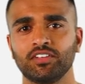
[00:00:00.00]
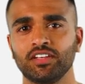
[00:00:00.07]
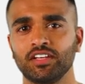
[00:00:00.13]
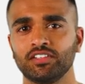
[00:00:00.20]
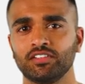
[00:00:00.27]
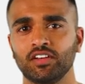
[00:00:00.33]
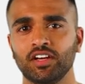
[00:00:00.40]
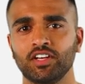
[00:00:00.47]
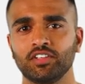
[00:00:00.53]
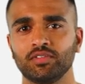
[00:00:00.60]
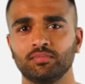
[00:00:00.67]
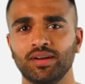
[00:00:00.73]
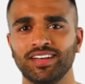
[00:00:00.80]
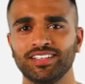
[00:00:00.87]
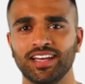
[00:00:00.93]
the installation
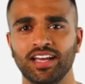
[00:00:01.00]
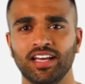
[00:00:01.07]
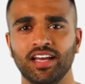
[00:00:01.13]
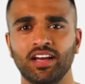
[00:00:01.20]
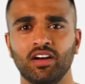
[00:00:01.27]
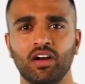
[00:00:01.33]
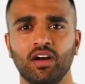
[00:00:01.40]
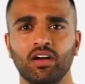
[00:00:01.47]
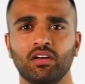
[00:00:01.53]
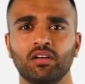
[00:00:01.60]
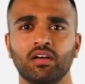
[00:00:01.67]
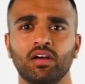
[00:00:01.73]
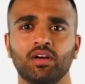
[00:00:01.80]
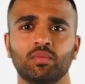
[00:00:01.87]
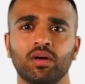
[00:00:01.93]
by tightening all
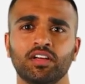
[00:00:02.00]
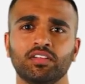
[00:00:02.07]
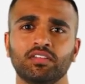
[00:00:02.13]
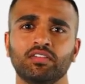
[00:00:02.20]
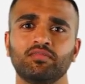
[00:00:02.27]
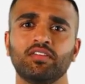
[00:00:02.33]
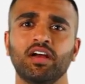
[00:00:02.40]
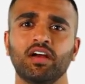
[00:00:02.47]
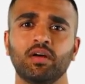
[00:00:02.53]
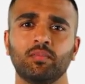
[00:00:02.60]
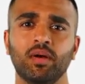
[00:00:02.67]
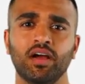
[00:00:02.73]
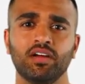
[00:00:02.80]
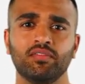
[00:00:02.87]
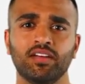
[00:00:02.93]
hardware to the vehicle
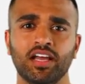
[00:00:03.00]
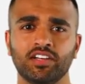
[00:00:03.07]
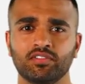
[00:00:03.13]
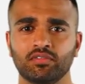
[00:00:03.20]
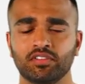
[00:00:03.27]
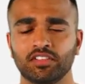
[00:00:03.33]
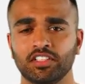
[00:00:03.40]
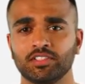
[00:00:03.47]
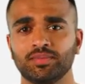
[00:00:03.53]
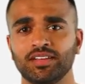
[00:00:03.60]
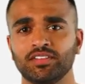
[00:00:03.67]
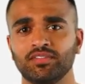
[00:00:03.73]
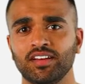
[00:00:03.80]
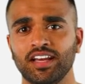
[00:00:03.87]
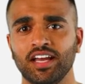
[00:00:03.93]
manufacturer's
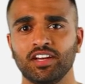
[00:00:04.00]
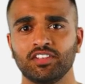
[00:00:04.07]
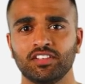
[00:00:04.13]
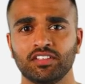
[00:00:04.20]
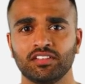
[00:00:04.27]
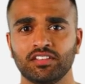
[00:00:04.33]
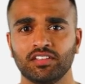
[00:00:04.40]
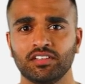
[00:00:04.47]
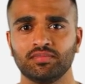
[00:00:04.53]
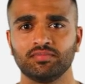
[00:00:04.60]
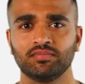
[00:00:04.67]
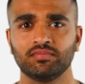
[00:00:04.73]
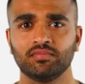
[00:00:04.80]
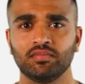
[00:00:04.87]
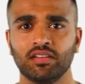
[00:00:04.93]
specifications.
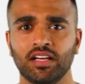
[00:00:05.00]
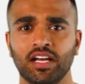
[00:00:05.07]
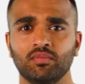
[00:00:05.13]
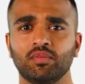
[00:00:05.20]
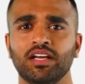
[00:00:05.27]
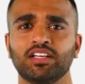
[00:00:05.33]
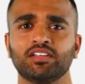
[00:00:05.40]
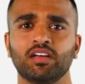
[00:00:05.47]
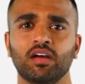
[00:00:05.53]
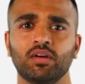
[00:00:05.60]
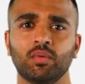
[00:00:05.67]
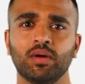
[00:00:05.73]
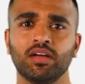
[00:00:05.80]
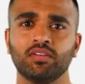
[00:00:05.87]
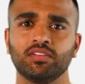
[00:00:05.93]
Then reinstall the
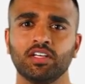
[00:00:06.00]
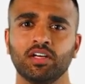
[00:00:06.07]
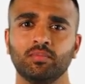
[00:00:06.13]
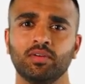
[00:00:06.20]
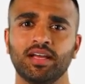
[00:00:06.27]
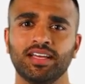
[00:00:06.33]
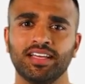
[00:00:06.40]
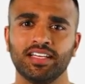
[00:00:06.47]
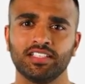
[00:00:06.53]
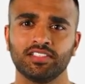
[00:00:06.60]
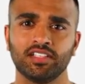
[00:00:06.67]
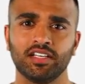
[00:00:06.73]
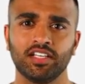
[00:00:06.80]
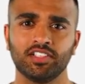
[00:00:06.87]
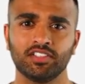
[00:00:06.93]
wheel to complete the
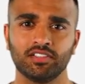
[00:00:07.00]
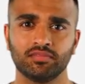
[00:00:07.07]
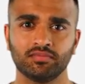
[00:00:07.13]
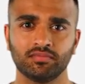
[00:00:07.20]
installation.